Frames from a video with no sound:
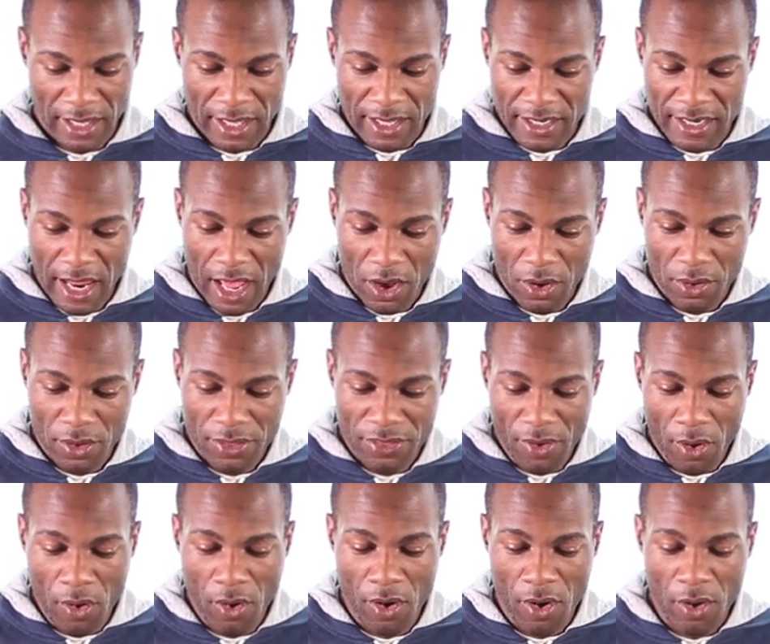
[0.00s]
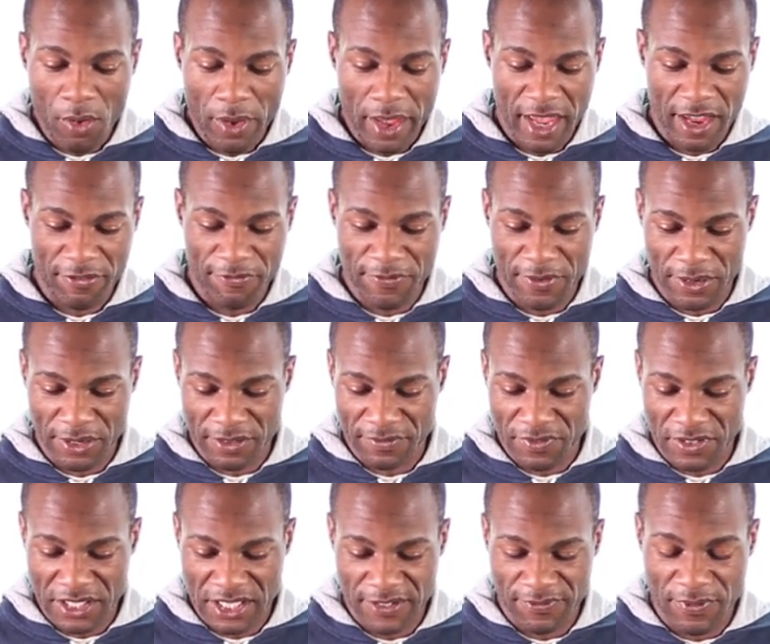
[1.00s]
Now, the whole effort
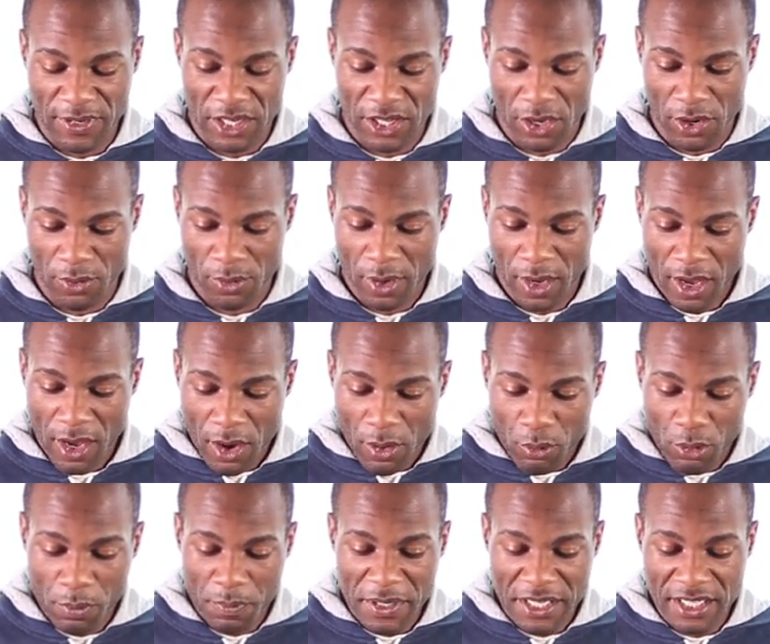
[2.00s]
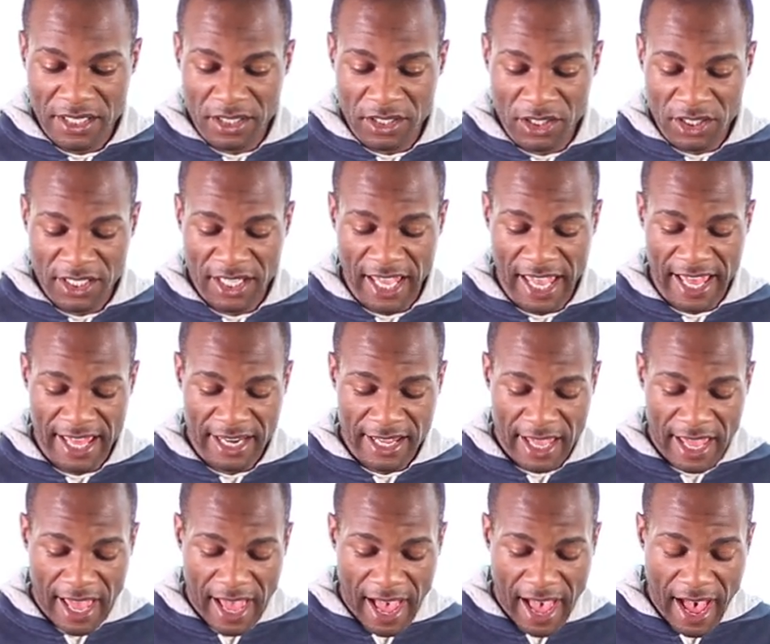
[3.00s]
of this video will be to look at
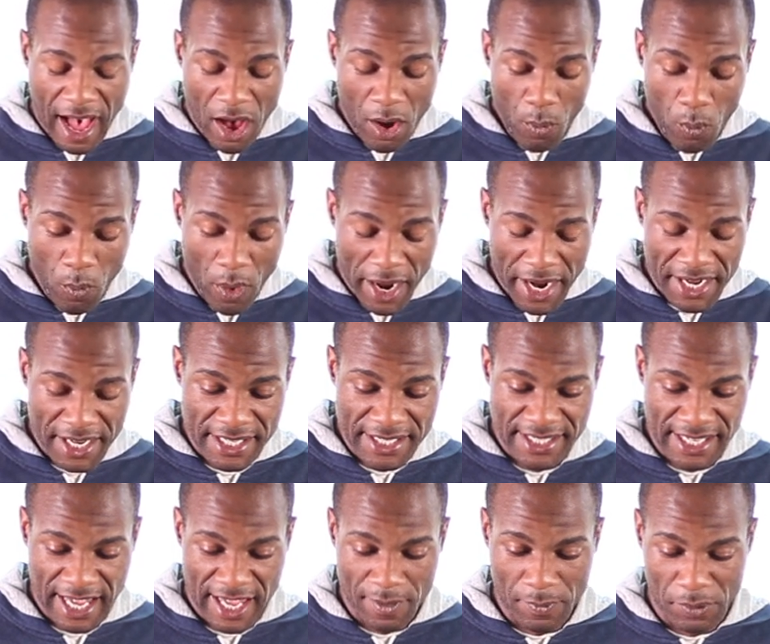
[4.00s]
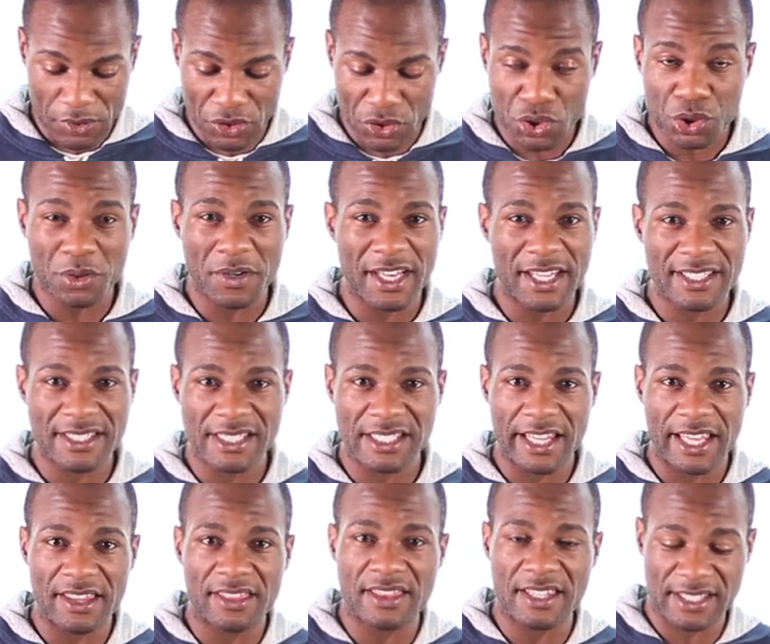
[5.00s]
how white is able to
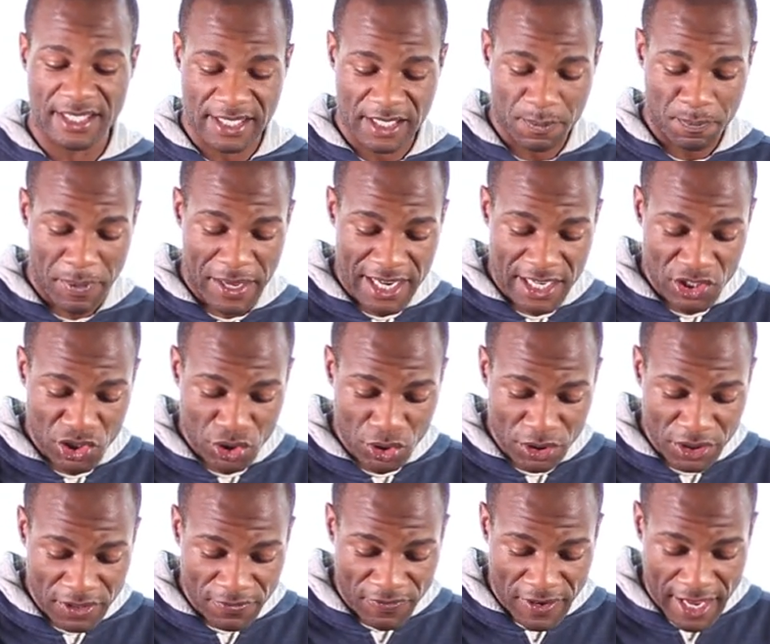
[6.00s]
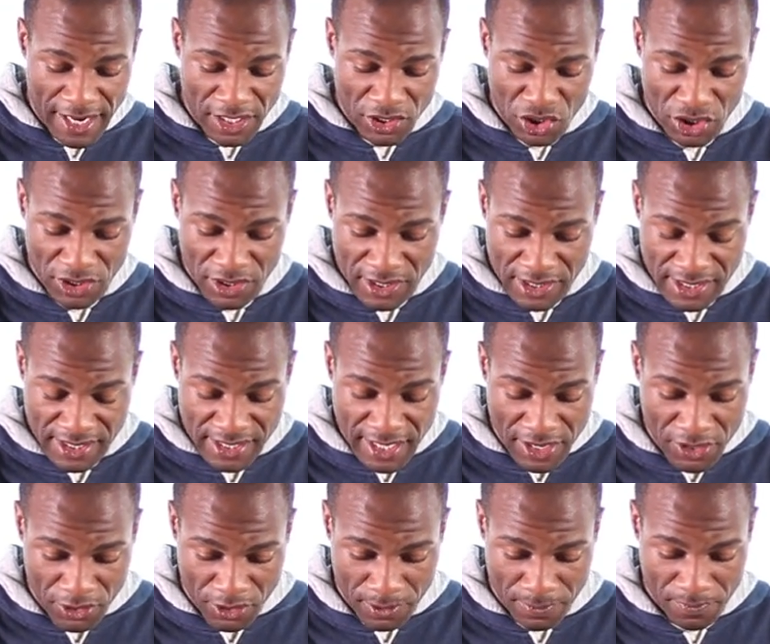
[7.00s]
translate this spatial advantage in the
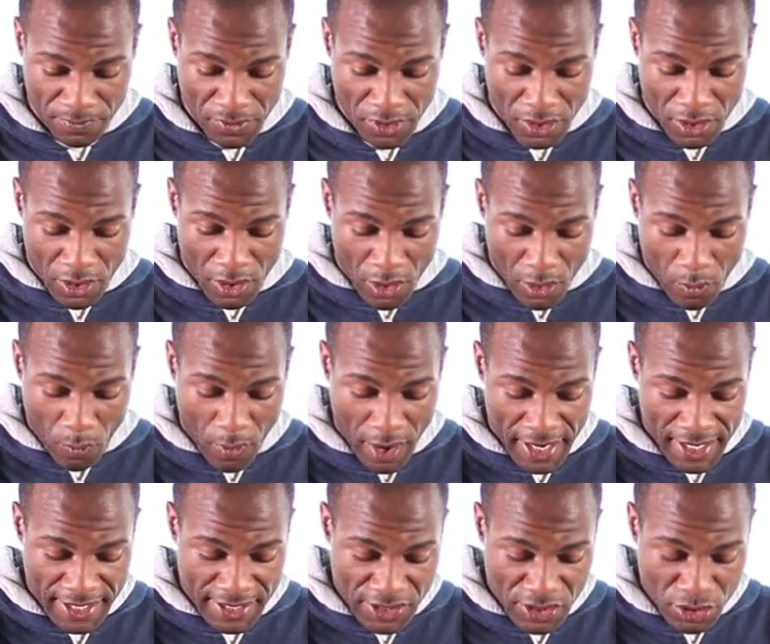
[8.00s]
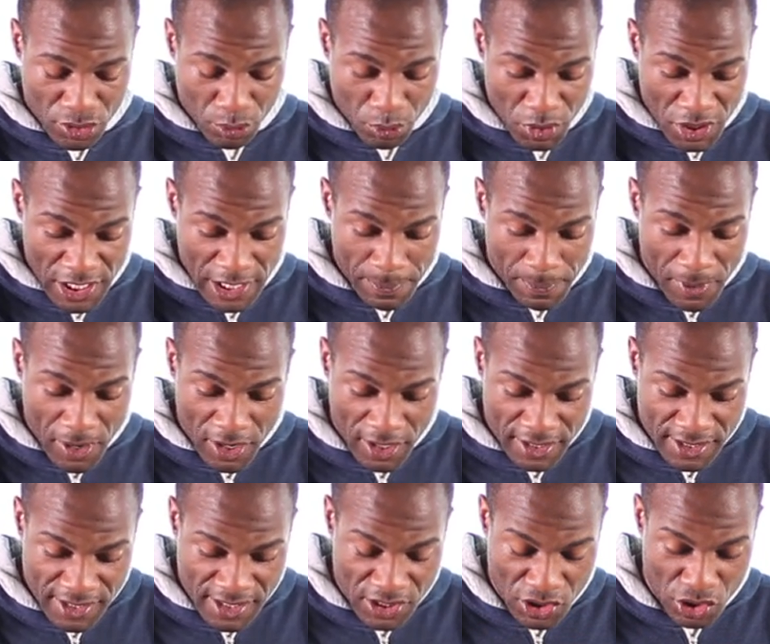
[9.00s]
center. White has three
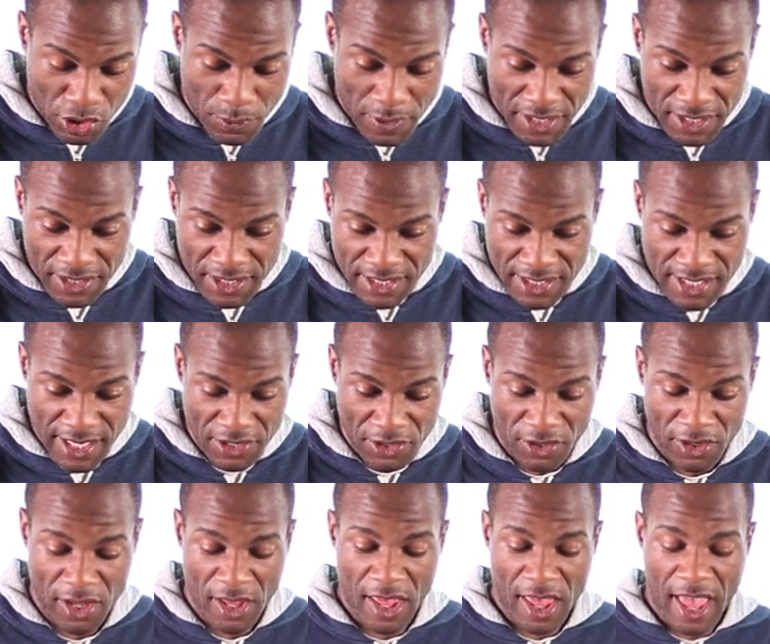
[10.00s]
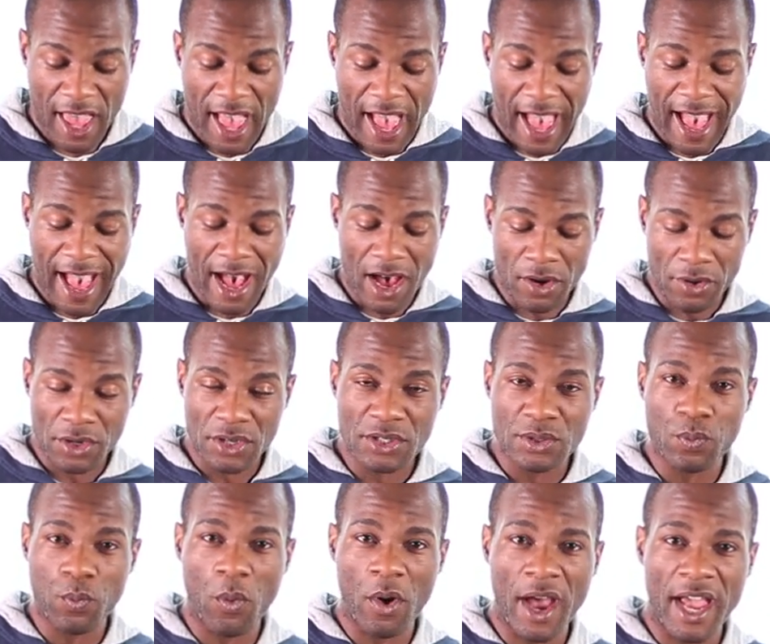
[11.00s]
pawns situated in the center. How does
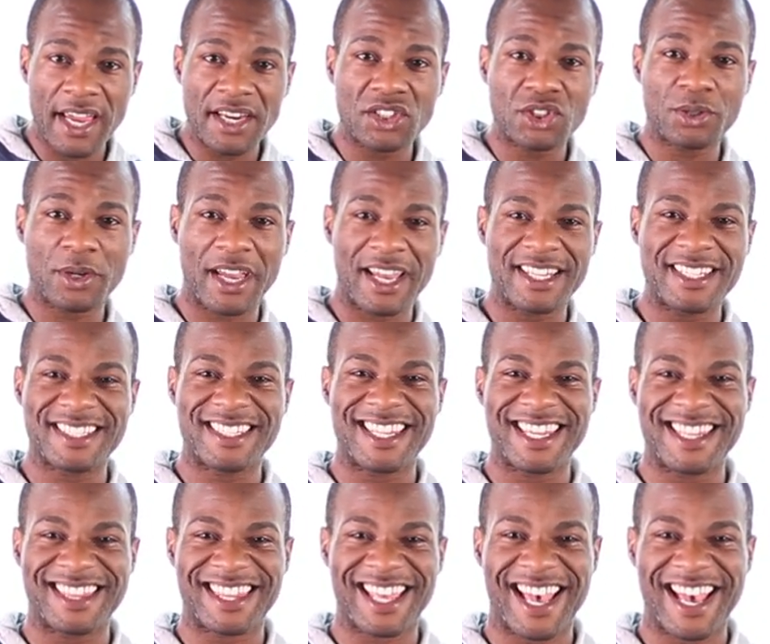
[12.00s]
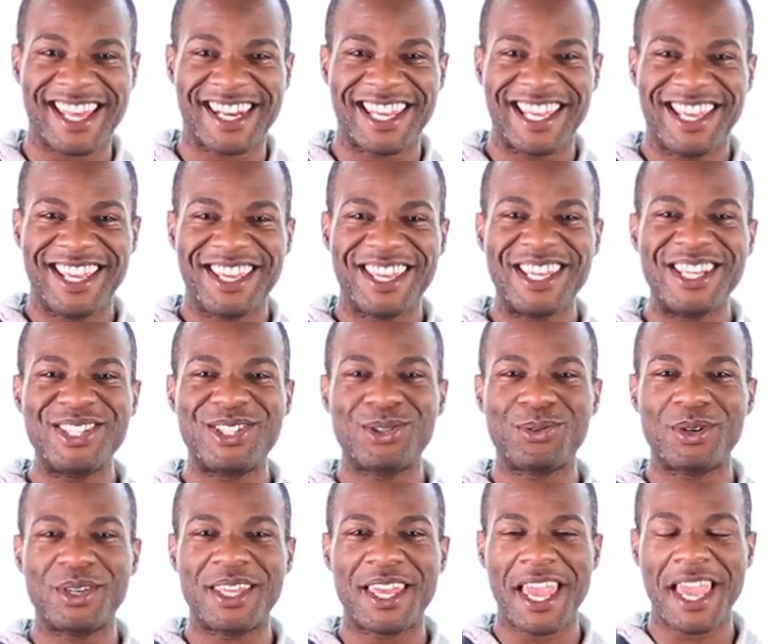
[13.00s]
white translate that
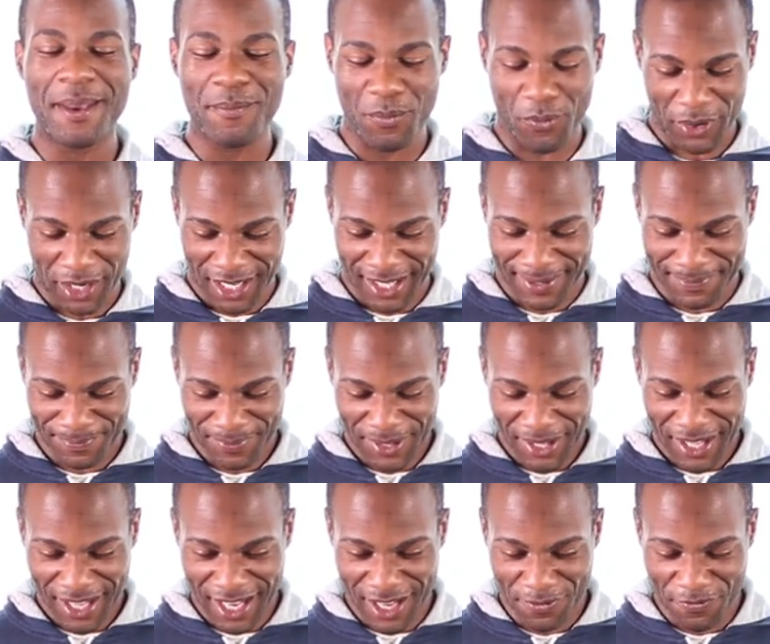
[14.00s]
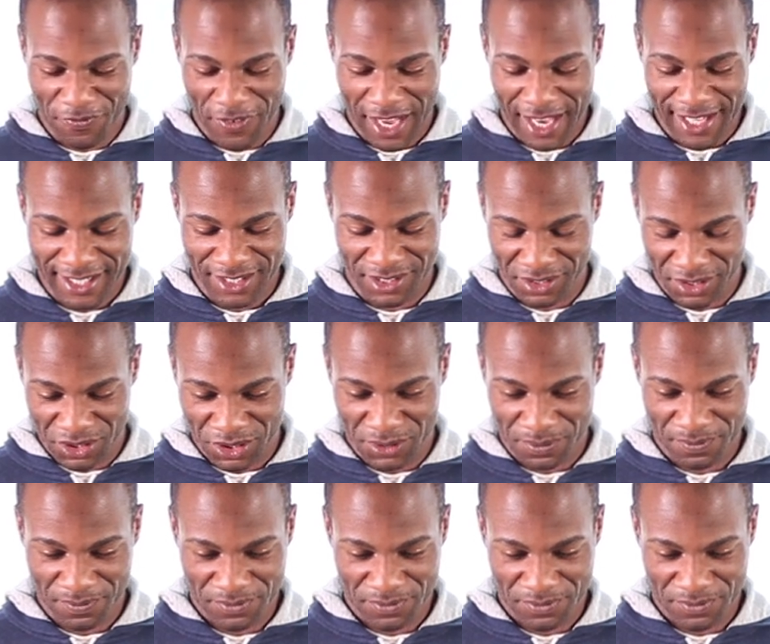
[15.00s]
into a game-winning advantage?